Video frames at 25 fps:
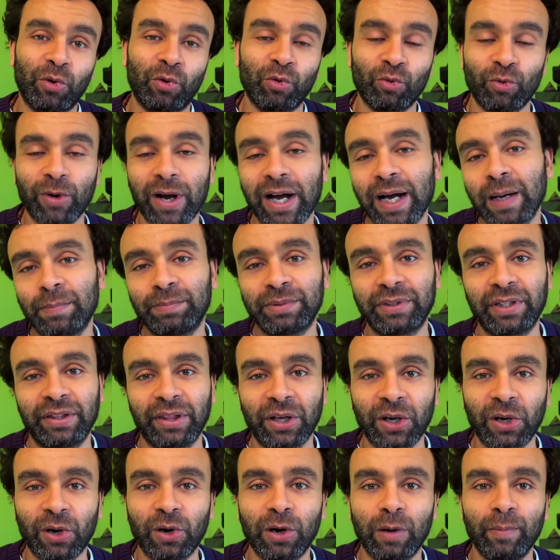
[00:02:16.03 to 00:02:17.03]

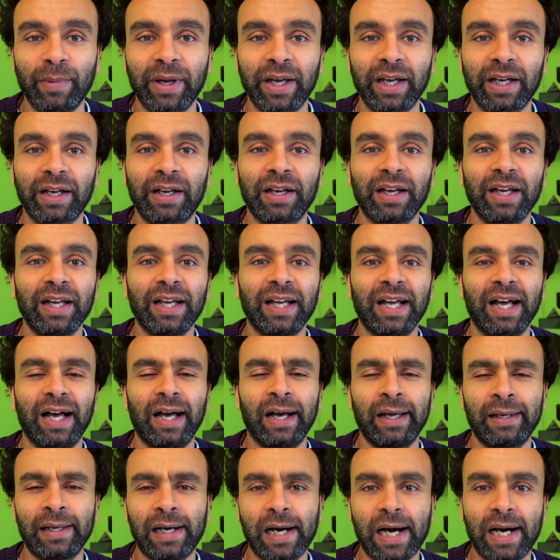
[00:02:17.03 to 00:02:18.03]
grabbed the comic,
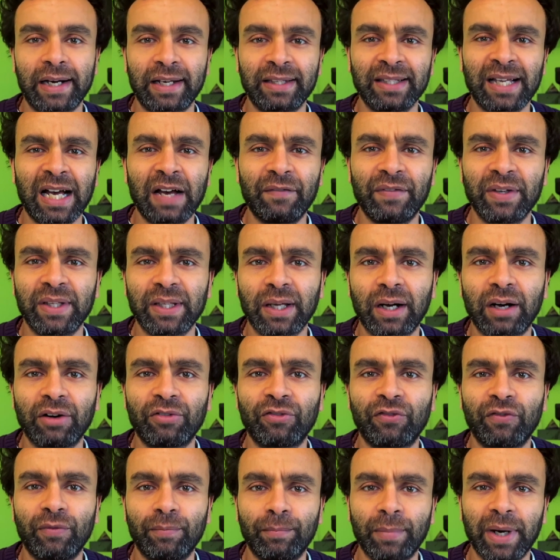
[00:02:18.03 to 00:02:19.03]
and I didn't have
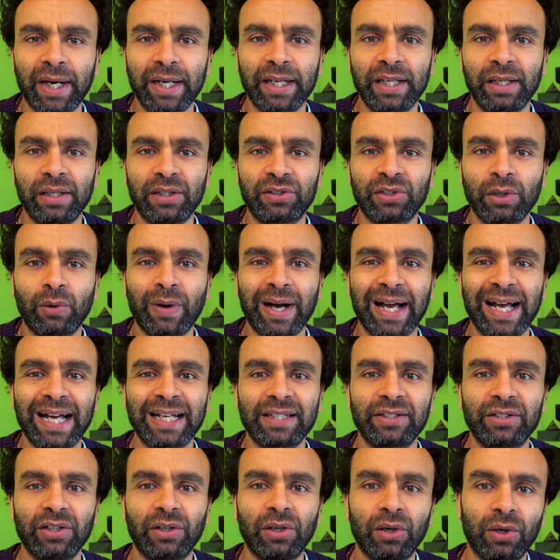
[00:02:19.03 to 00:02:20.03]
enough money, so I
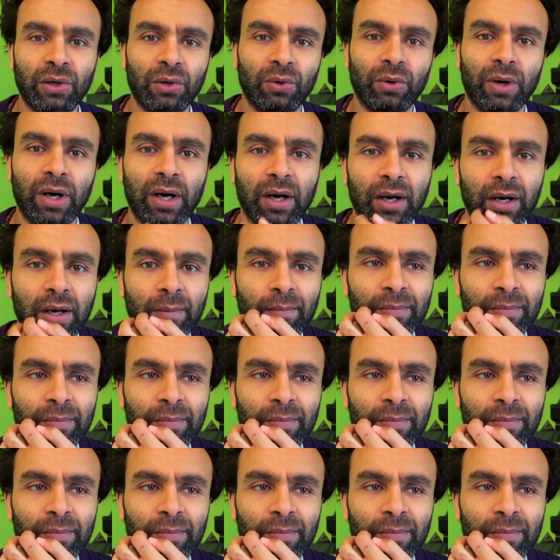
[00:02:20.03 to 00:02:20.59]
had to go.